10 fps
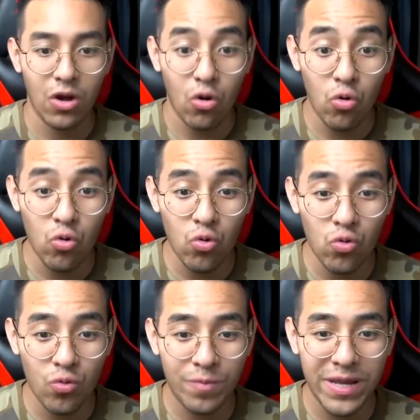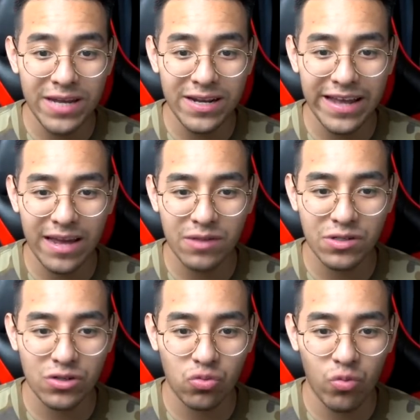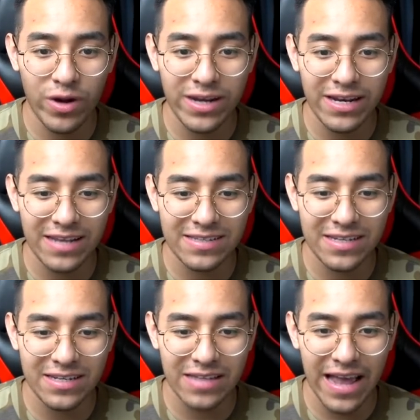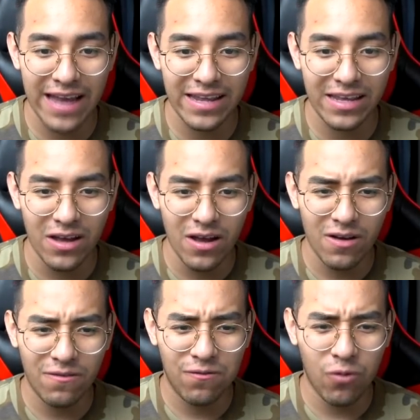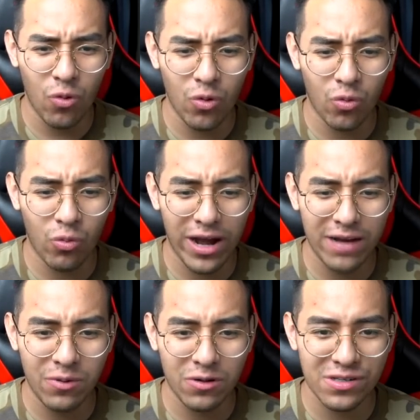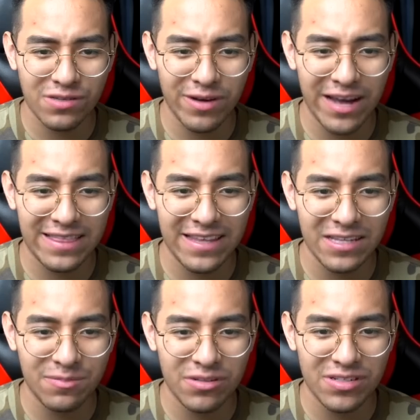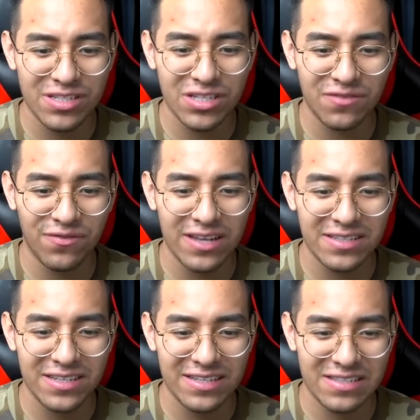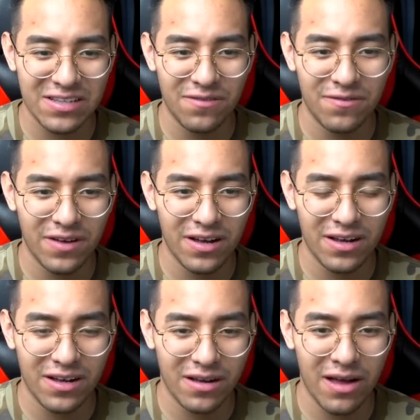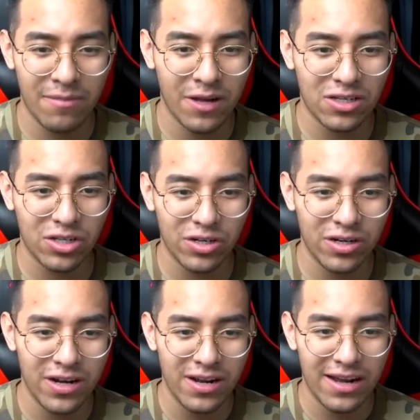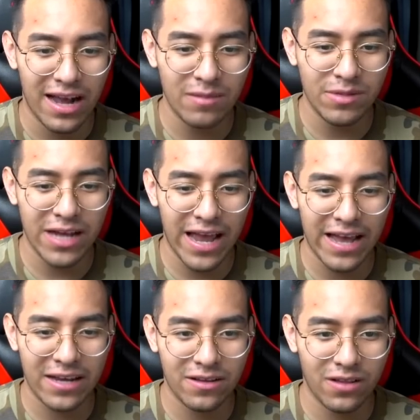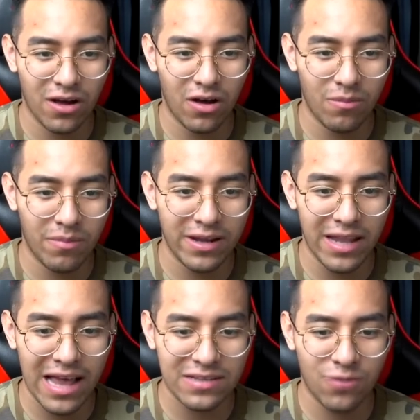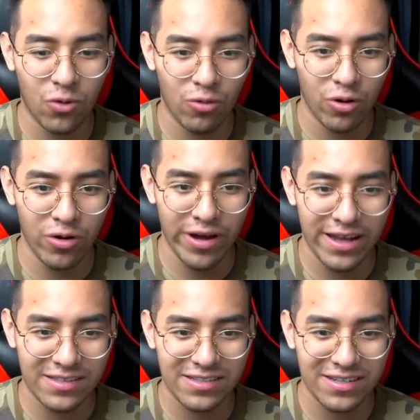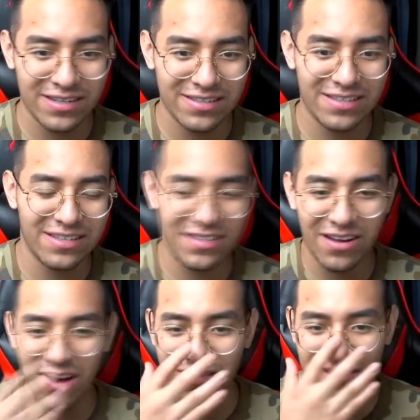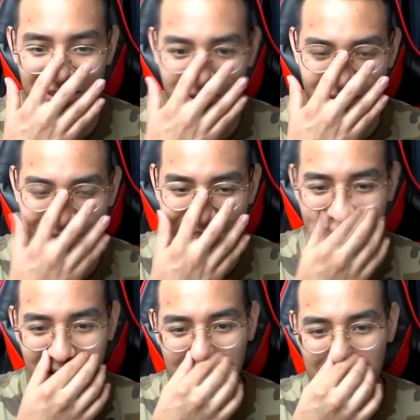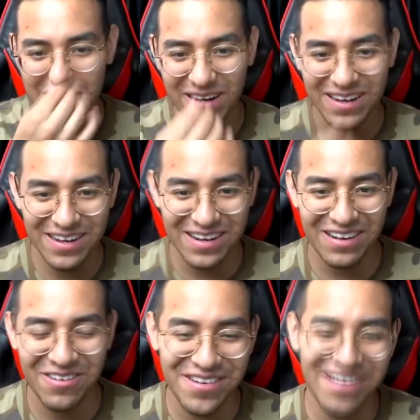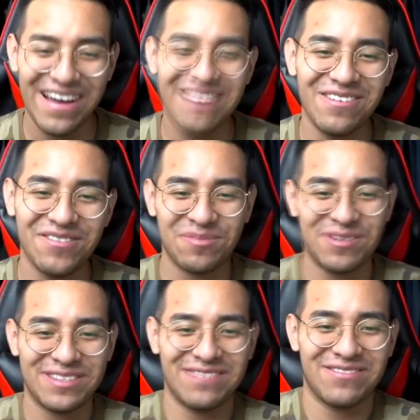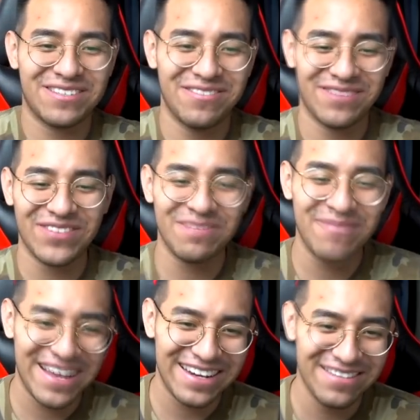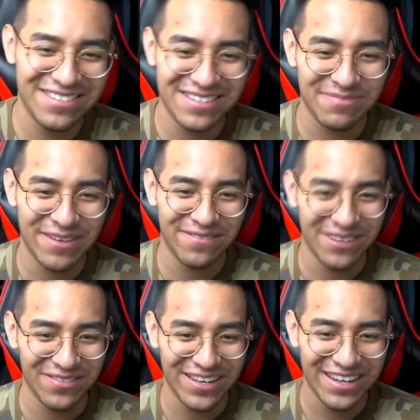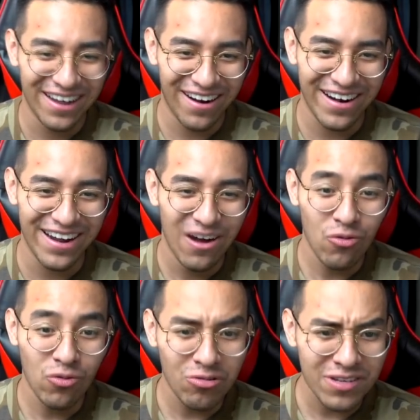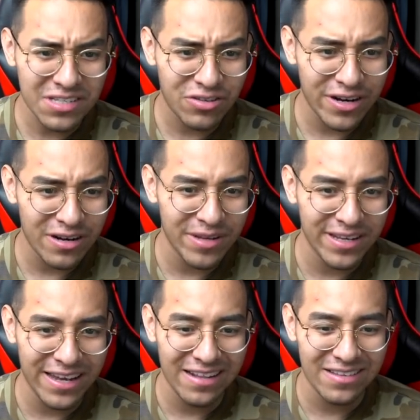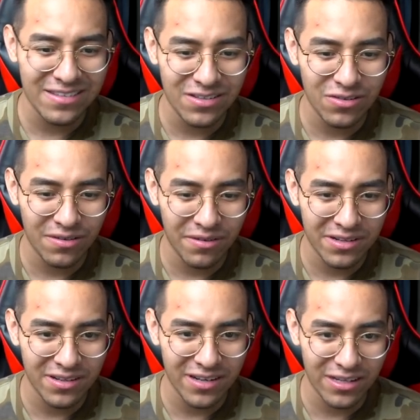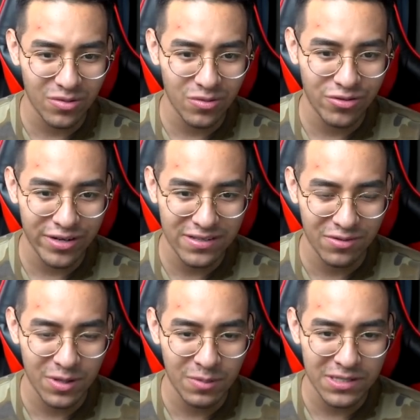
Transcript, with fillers: Ooh, Peanut Hamster 2019 is adding four ride potions. I think this person is just flexing his stuff. Uh, I'm not sure. I'm gonna add my last four royal eggs because this is obviously a really good deal. Uh, hold on. I don't know if this person, what's going- Man, he was just making fun of me. Alright. Ooh, Lucas traded me again. This is the dude I've already done like two trades with. He puts up